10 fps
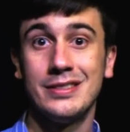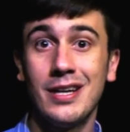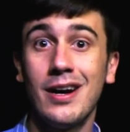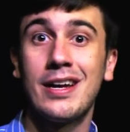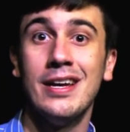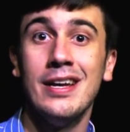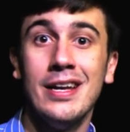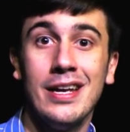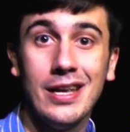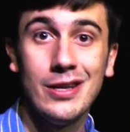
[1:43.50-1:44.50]
Tuck
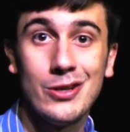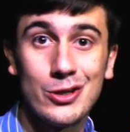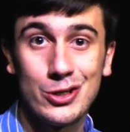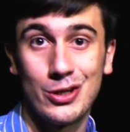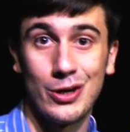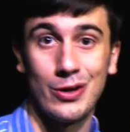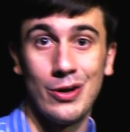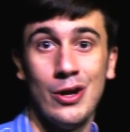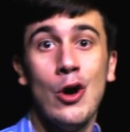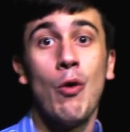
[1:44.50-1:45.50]
in your
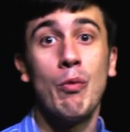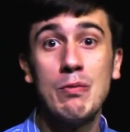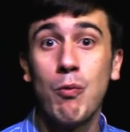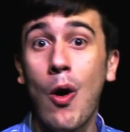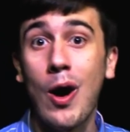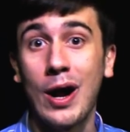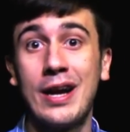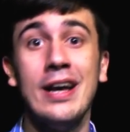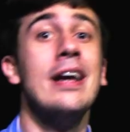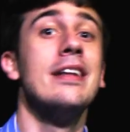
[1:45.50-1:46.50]
shirt. We
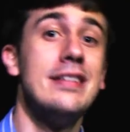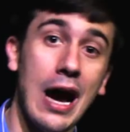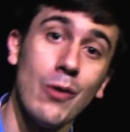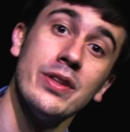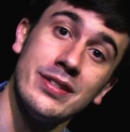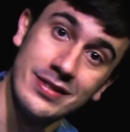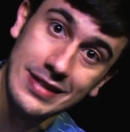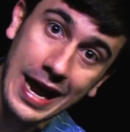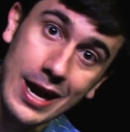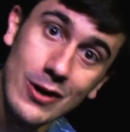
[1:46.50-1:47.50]
walk down the
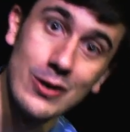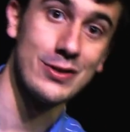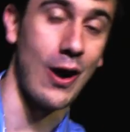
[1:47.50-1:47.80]
stairs.